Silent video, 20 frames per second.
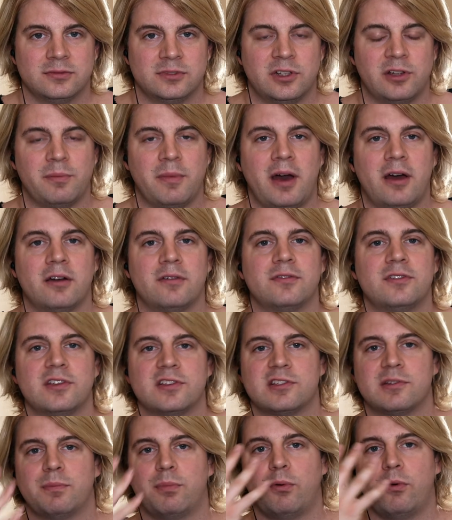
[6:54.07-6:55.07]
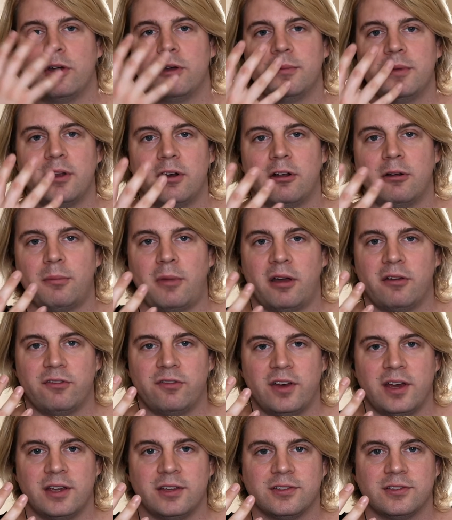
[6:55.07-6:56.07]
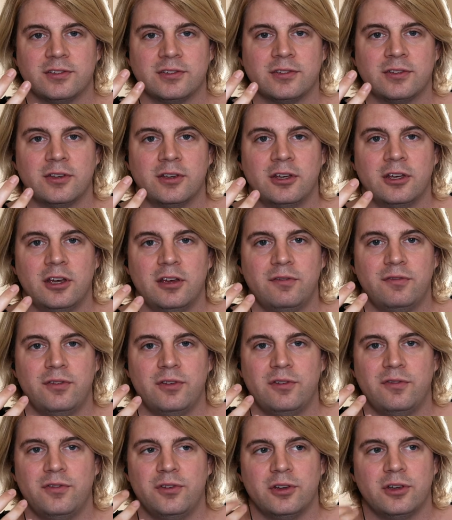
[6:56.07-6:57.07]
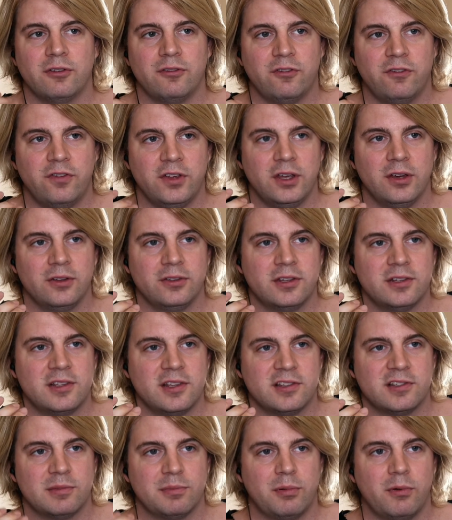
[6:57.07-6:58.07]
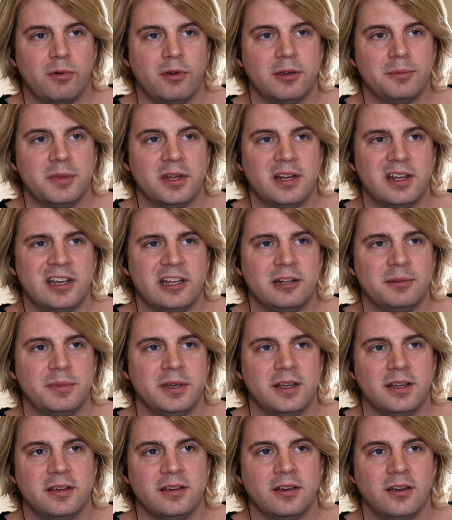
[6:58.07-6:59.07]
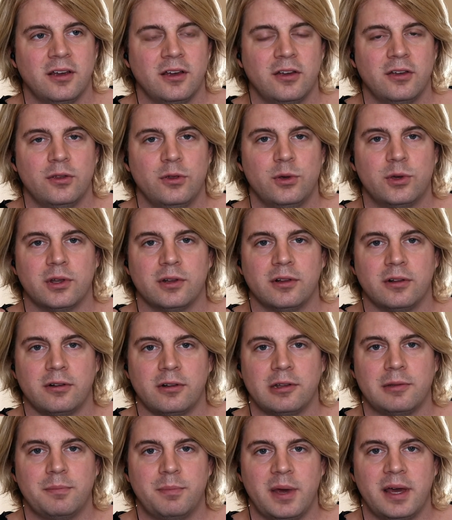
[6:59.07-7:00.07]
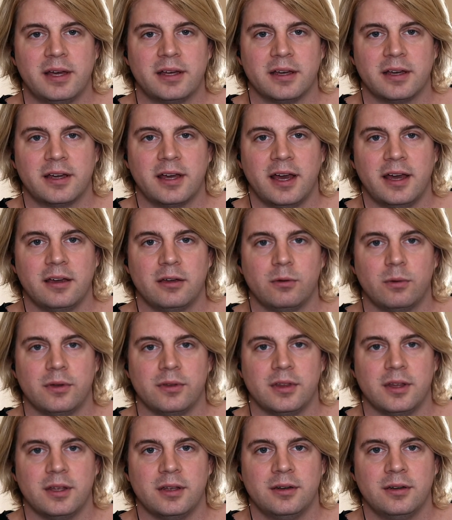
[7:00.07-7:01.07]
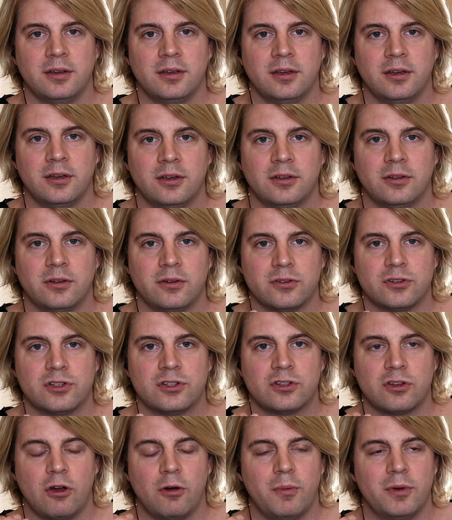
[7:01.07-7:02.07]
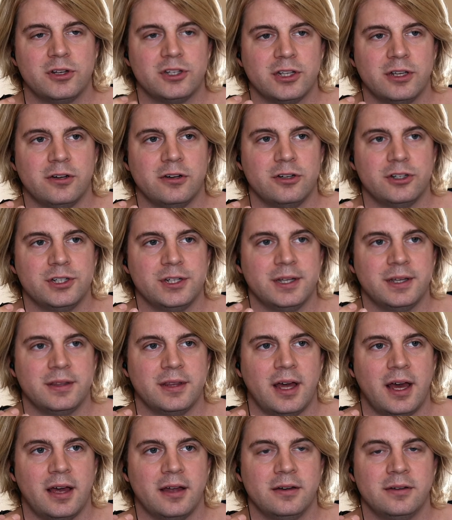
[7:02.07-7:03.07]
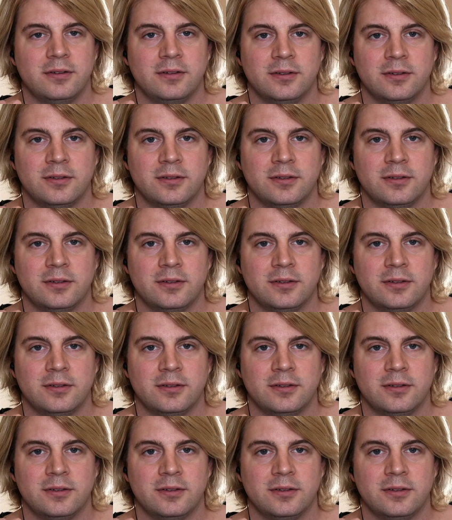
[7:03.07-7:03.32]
The amount of disappointment on my face. If you could feel the disappointment in me, you can literally bake a cake with it. There's so much energy in that.